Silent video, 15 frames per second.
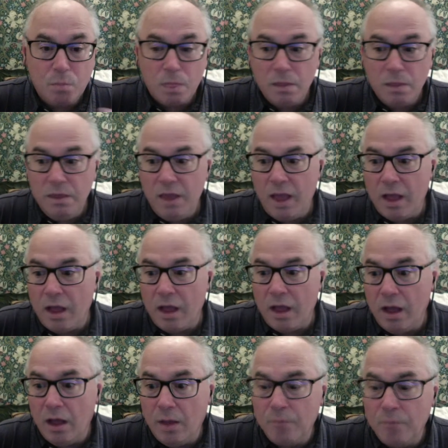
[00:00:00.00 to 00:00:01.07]
yeah,
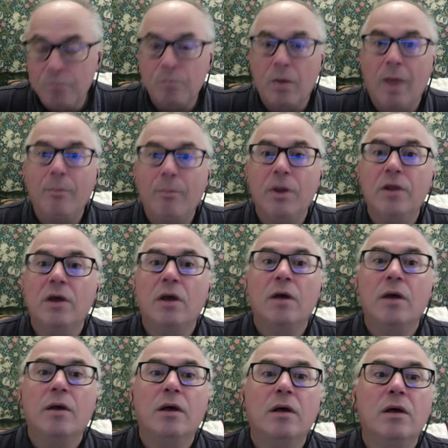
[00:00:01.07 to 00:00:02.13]
uh, I'm going to
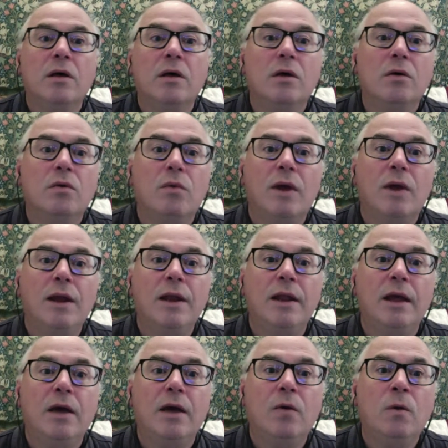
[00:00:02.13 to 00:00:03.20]
right
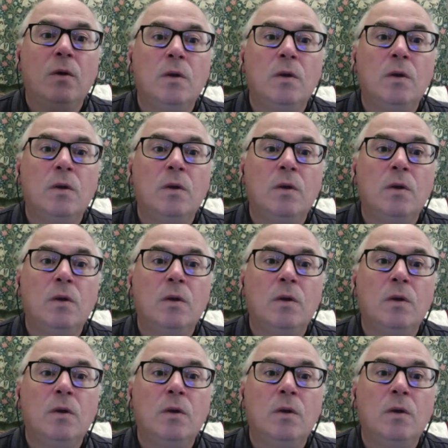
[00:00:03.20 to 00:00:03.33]
now,